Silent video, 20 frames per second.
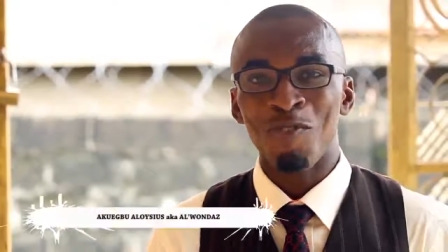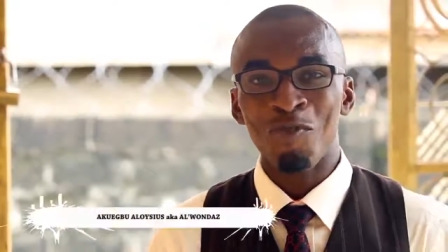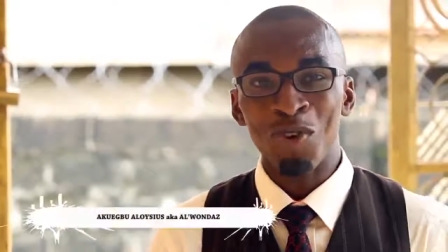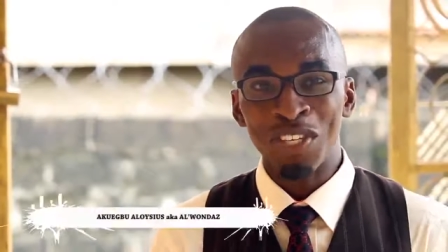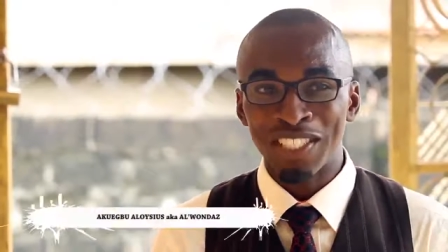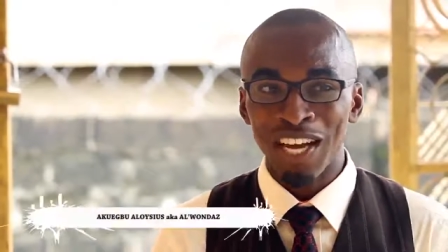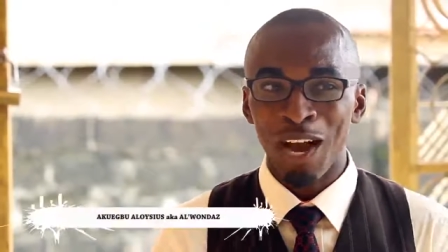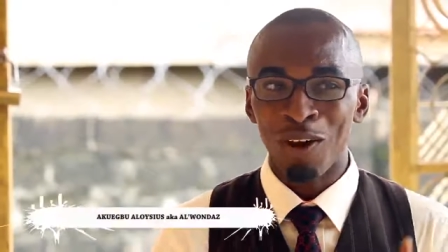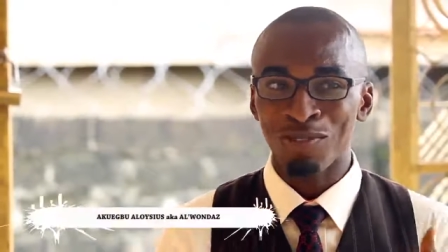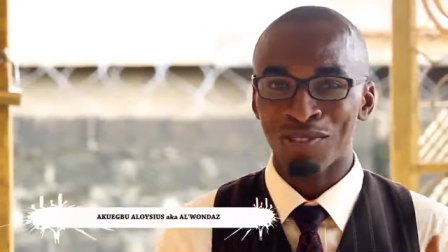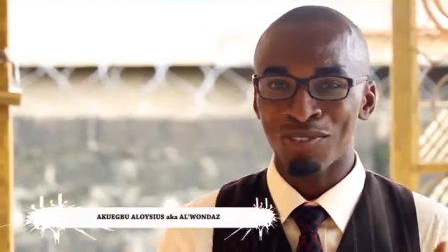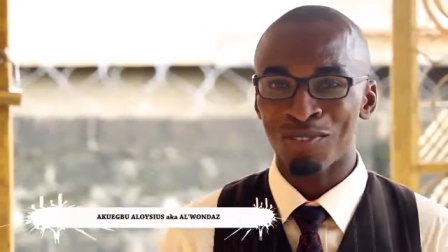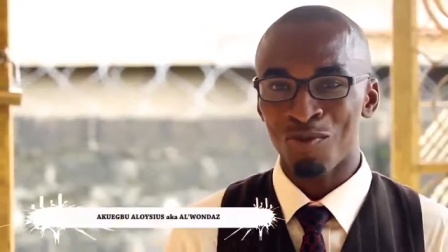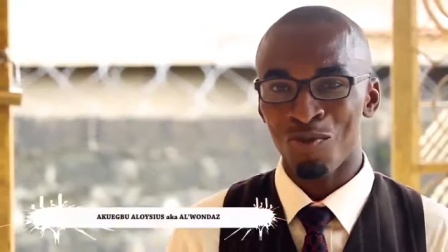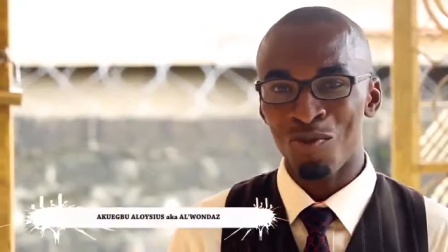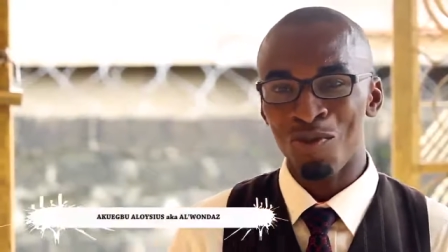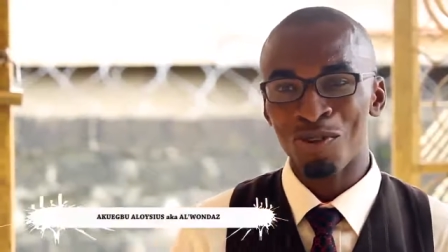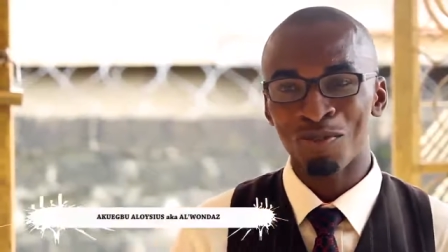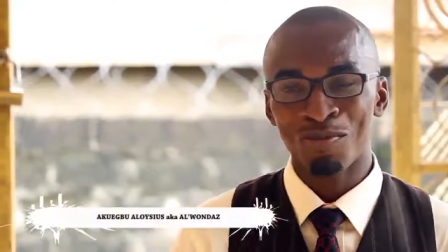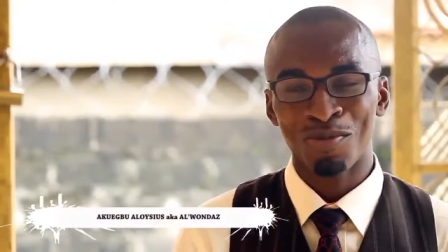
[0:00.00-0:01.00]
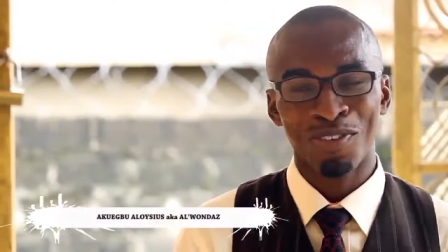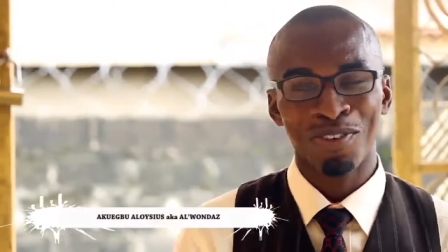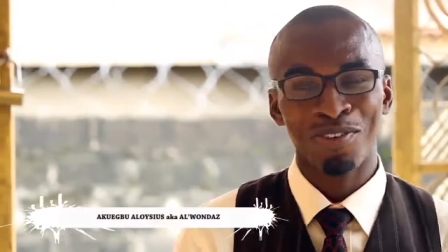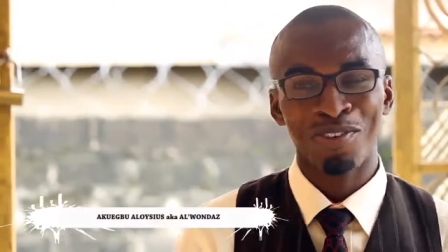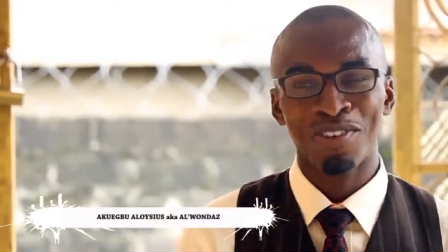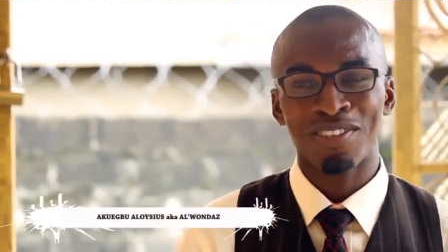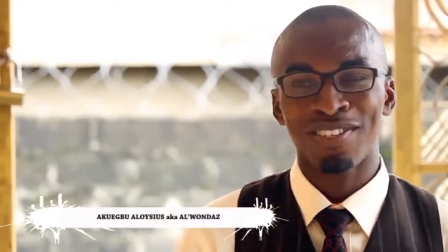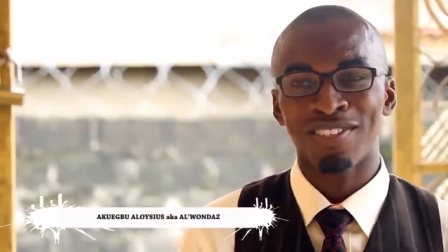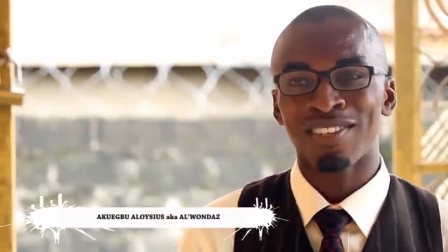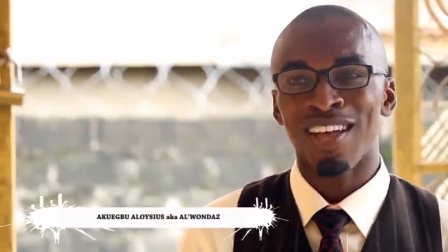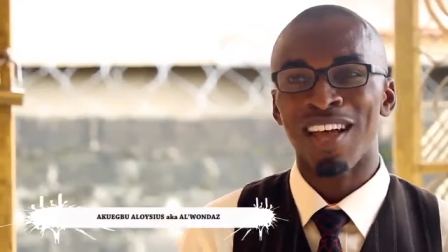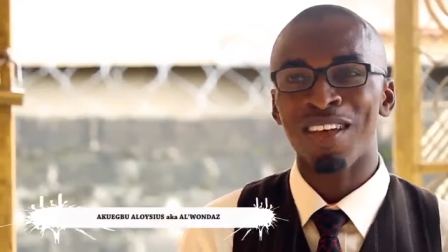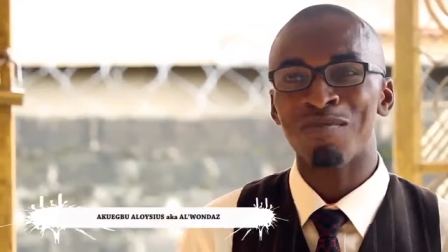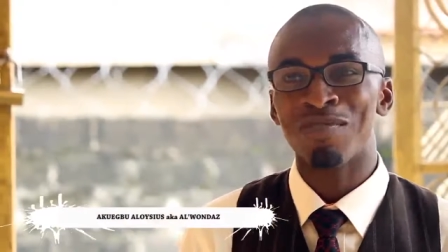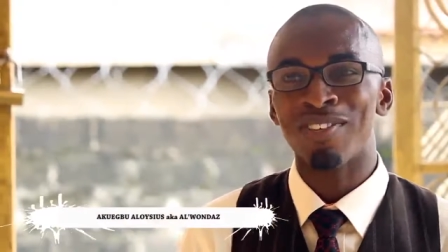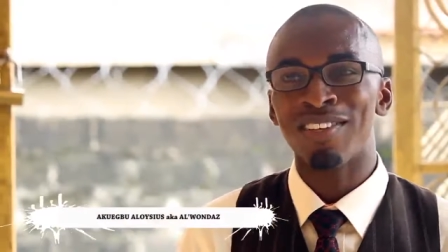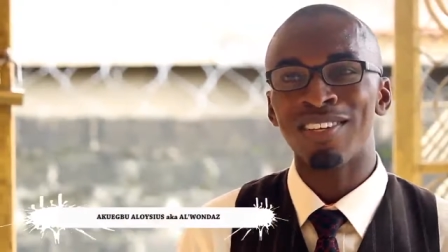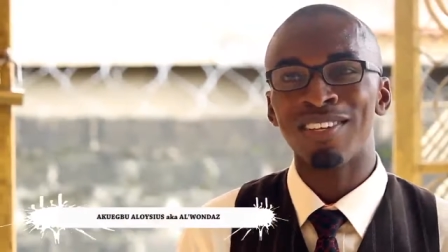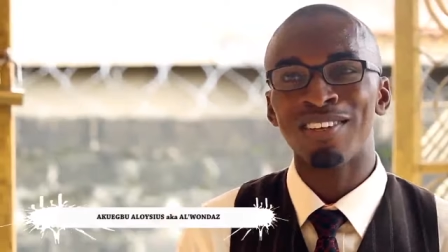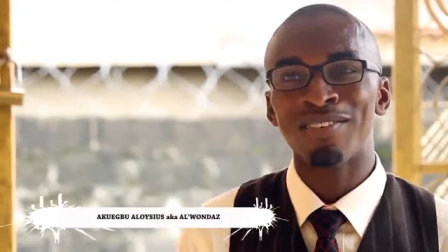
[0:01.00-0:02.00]
reach out to people I
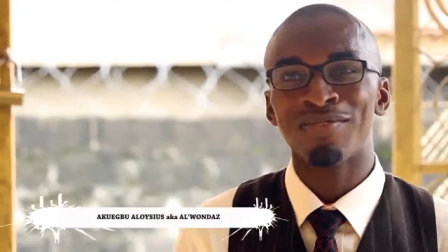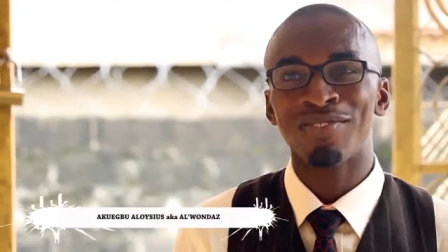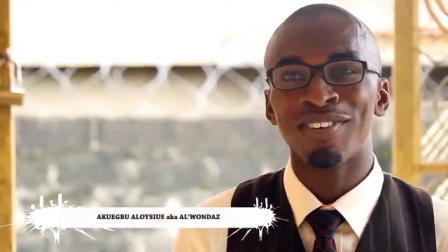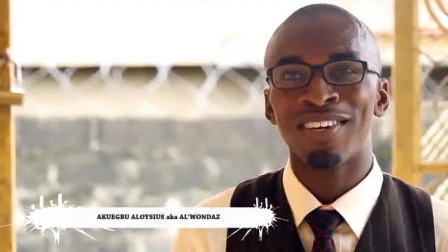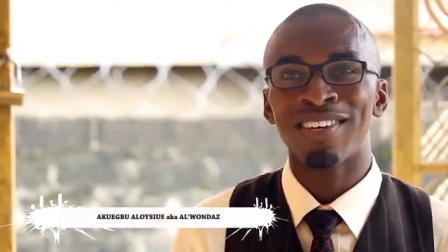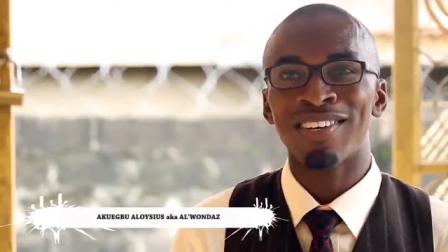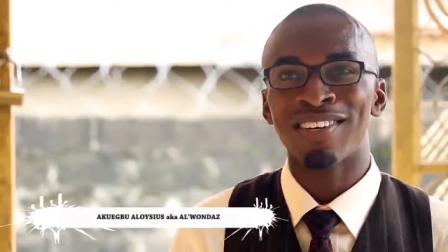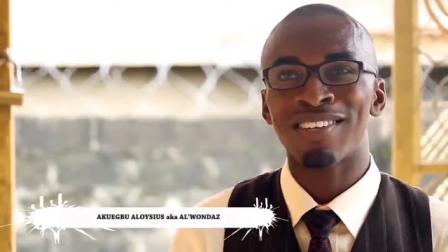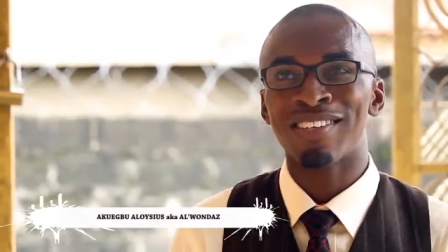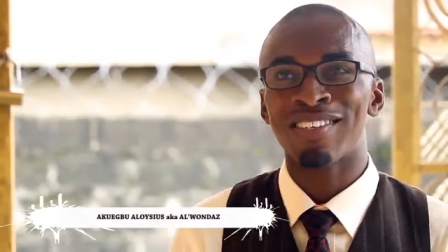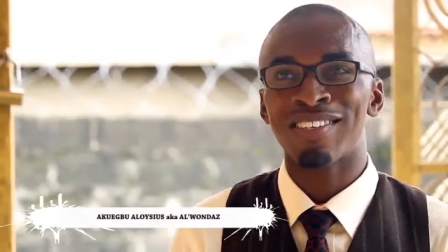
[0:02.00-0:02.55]
believe that,